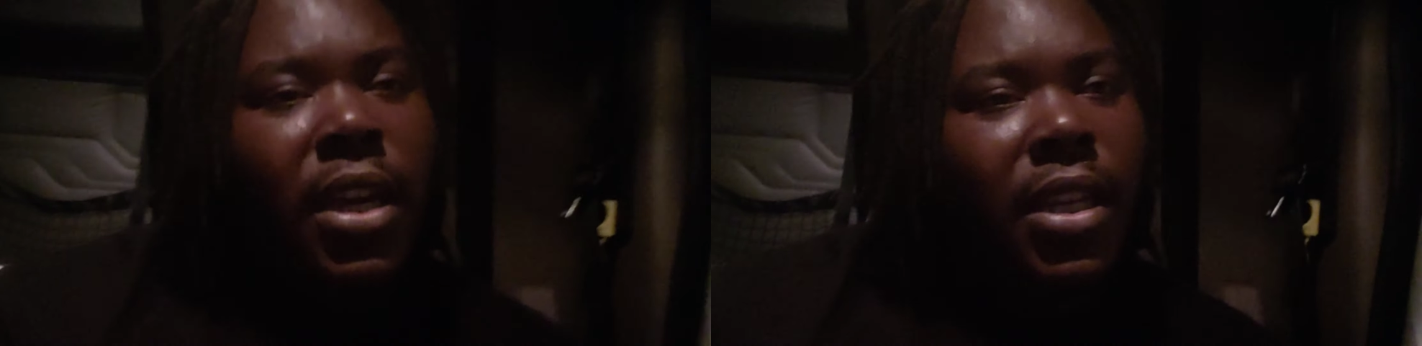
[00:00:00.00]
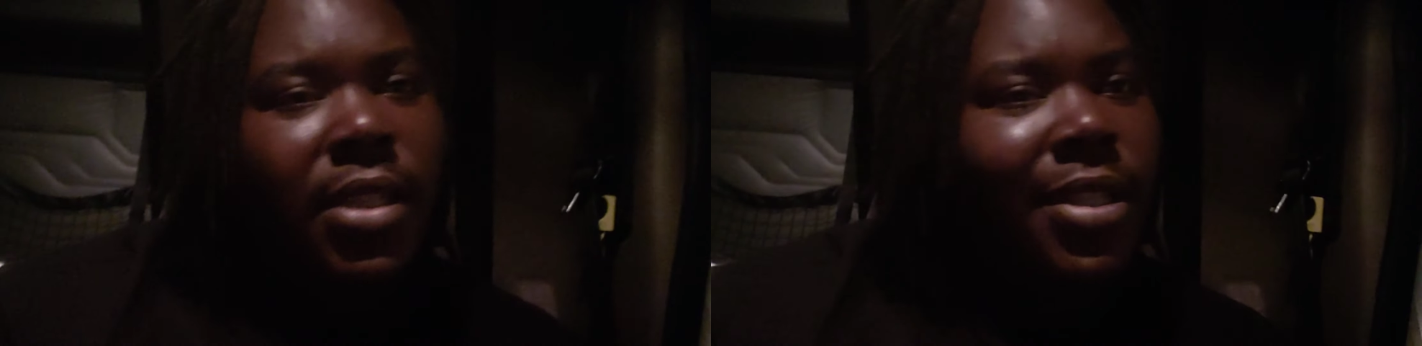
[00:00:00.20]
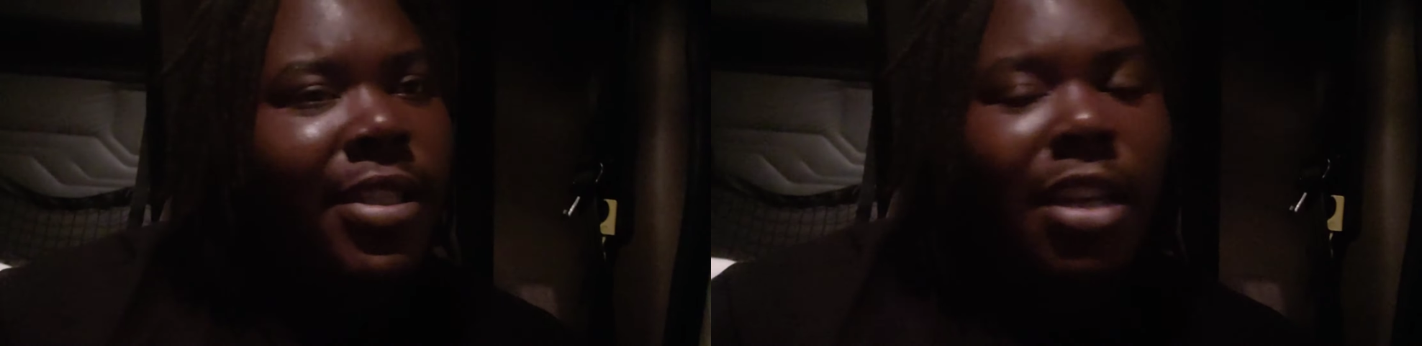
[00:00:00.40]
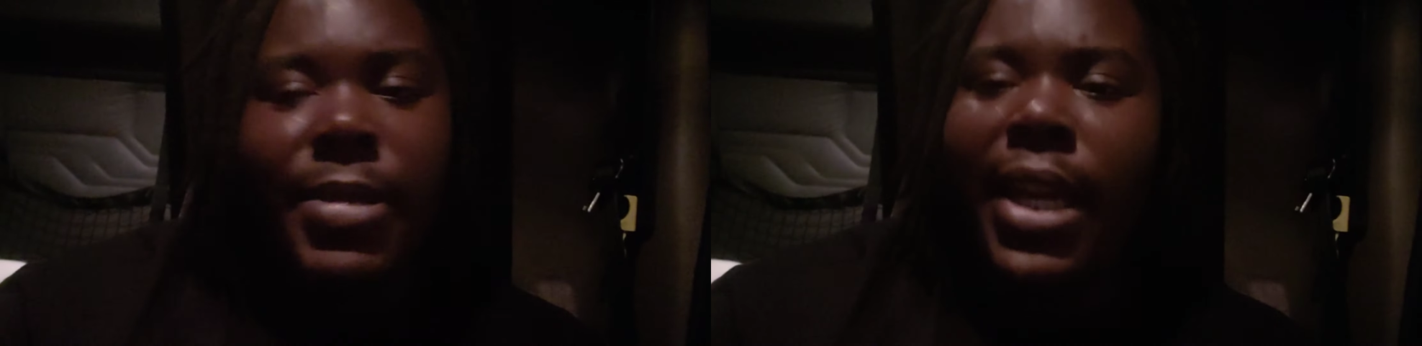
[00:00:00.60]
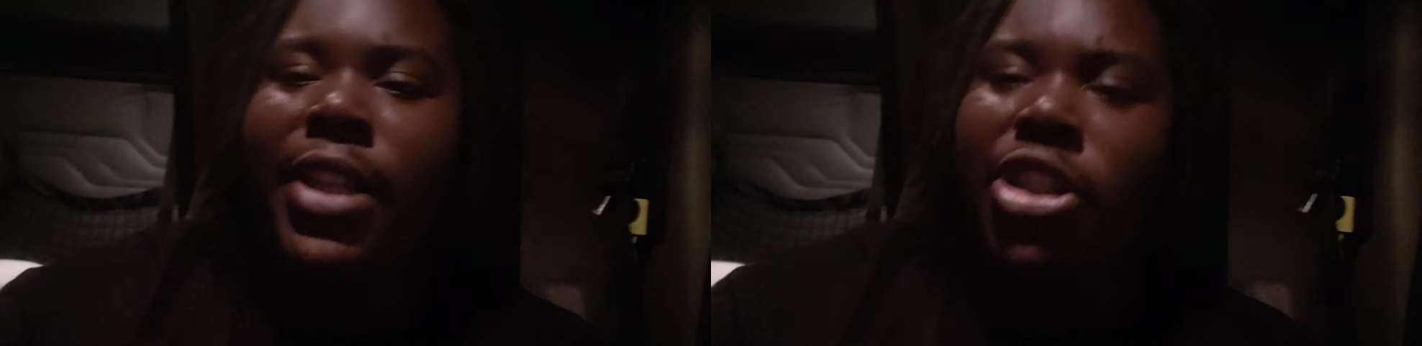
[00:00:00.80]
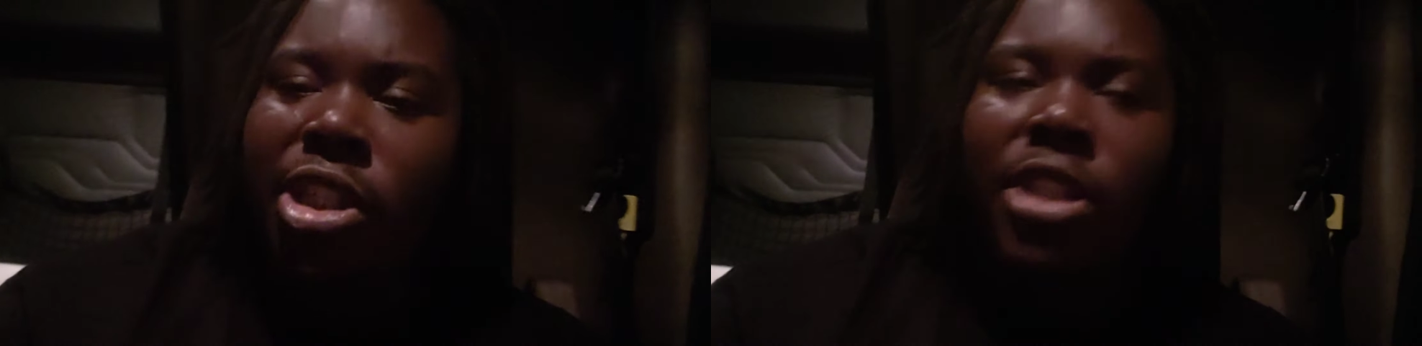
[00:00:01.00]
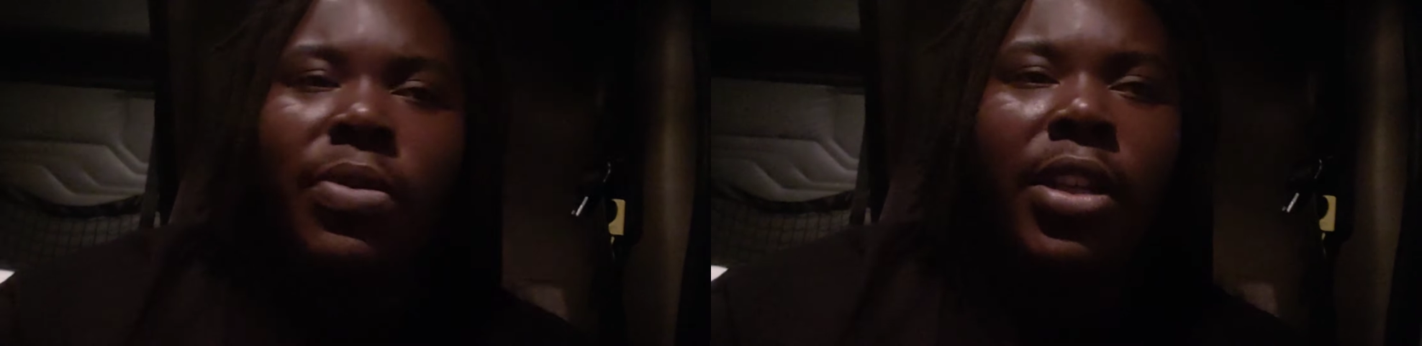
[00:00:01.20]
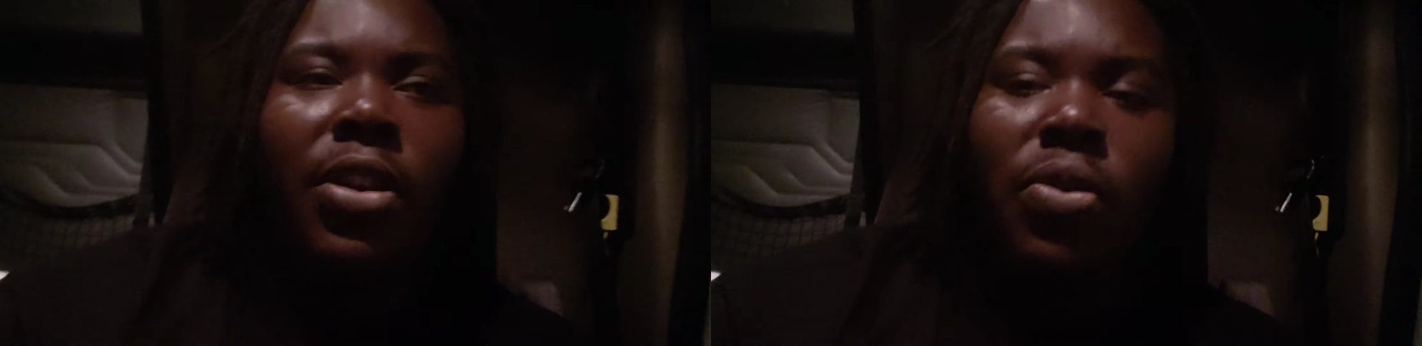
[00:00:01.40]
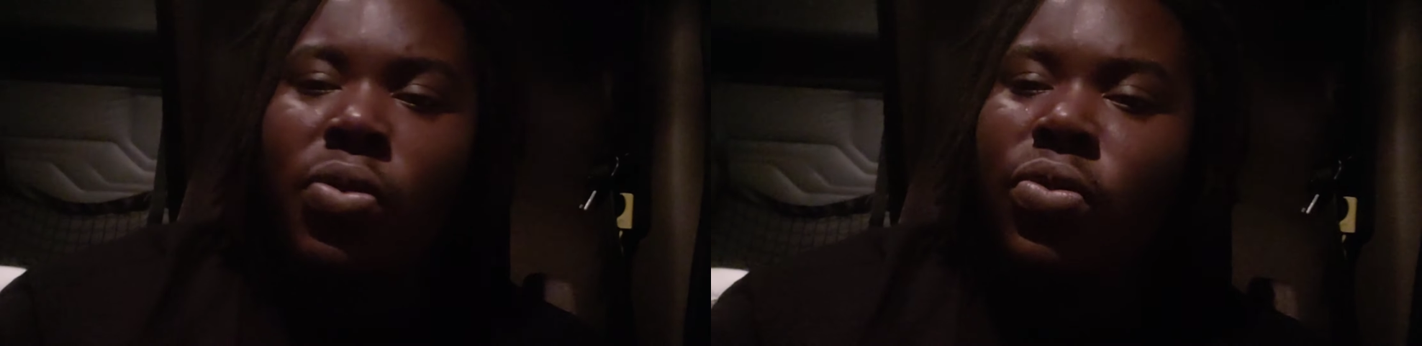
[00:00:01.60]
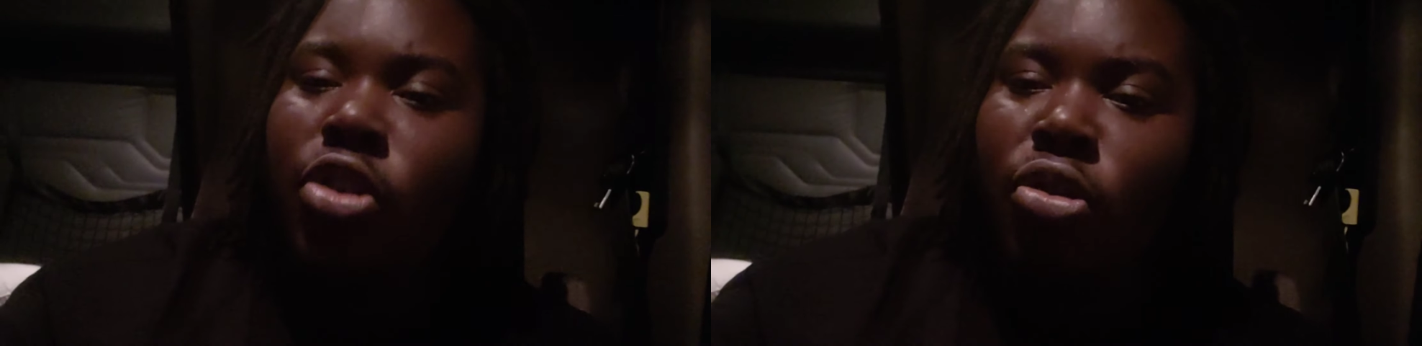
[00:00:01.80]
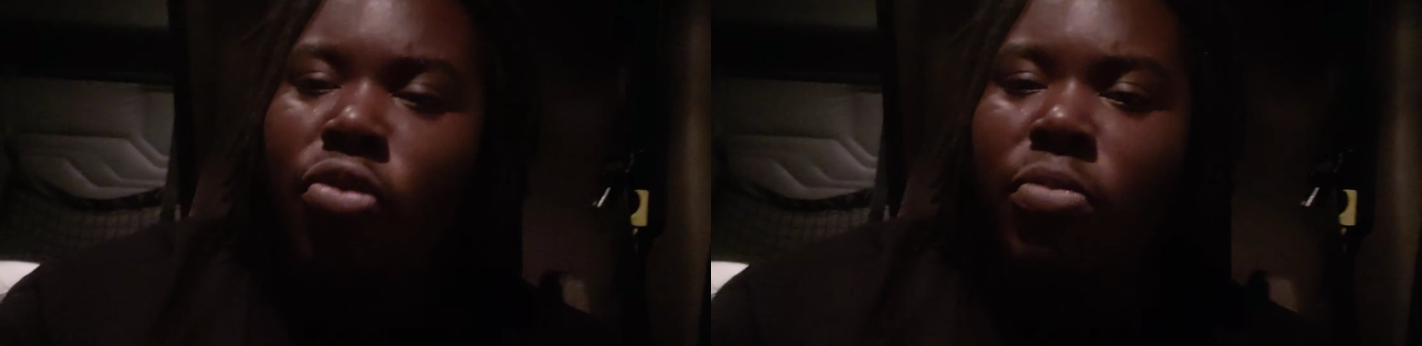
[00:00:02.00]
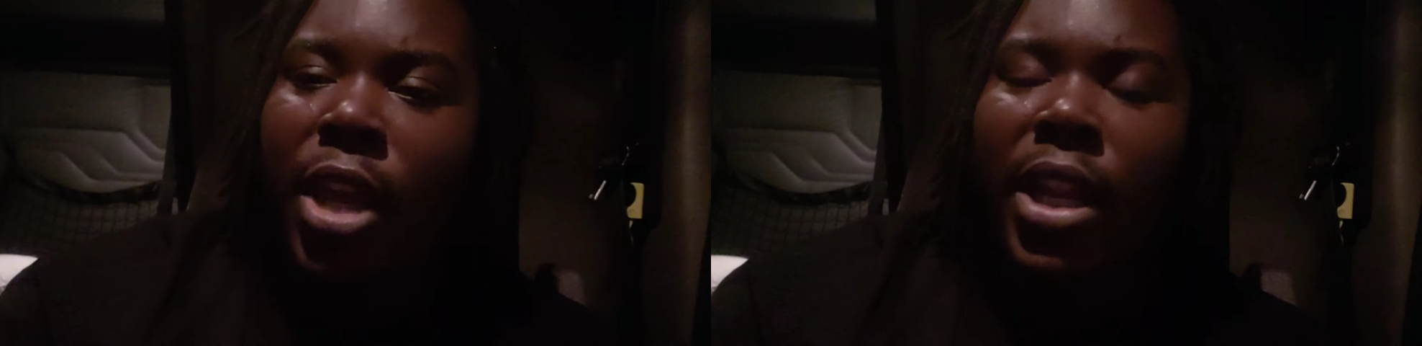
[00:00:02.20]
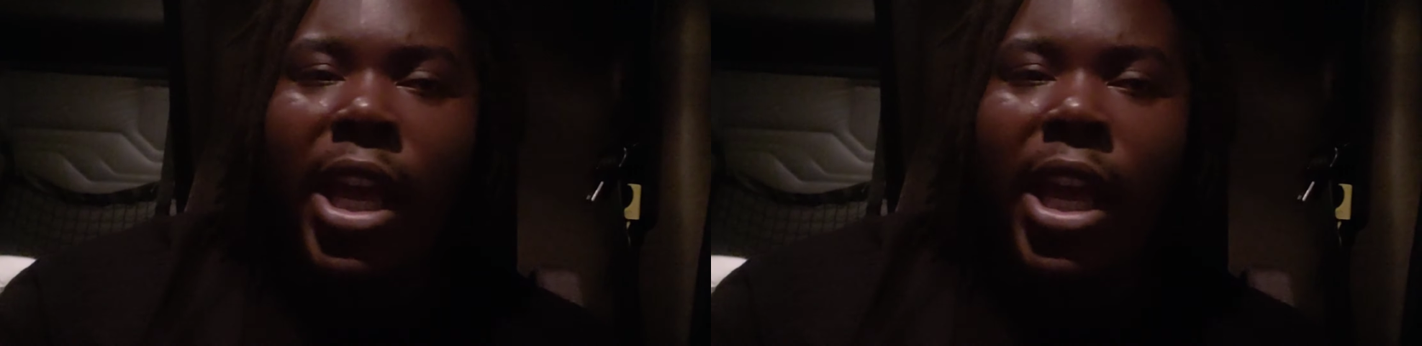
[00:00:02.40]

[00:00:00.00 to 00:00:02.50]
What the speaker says: and it just seems like a genuinely cool dude, man.